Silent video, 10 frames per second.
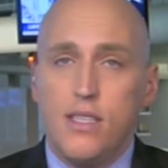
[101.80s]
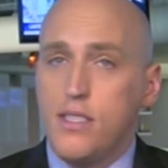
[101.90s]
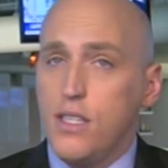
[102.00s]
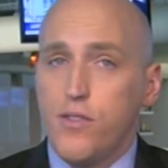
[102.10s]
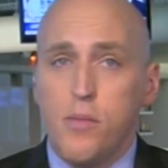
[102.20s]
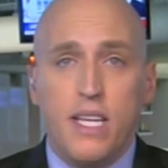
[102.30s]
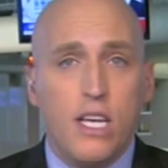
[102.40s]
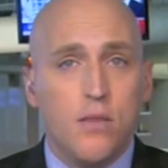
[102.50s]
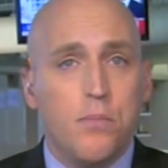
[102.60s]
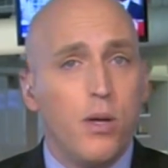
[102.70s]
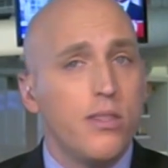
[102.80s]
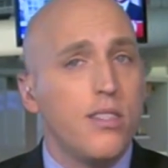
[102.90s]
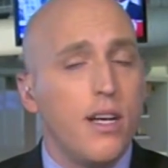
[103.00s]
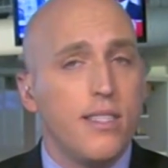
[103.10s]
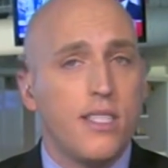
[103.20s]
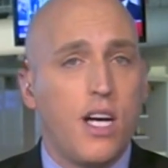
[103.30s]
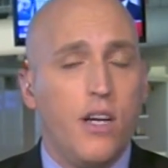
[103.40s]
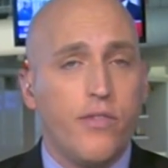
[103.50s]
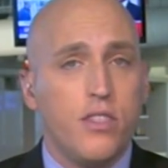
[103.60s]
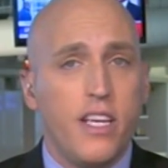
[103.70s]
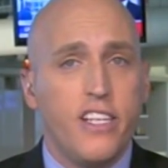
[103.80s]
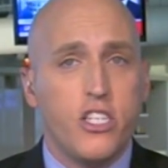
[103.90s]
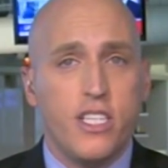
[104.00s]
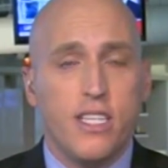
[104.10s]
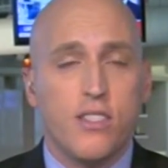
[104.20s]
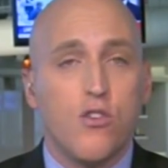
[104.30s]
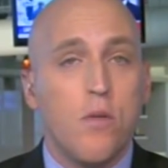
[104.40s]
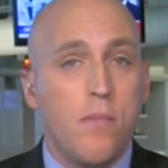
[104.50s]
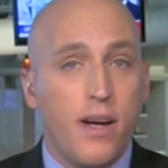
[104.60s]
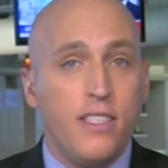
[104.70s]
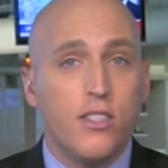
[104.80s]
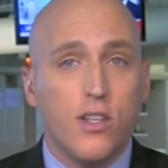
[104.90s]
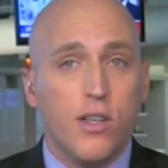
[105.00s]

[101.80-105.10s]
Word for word: Still, for many on both sides, the confrontation is a reminder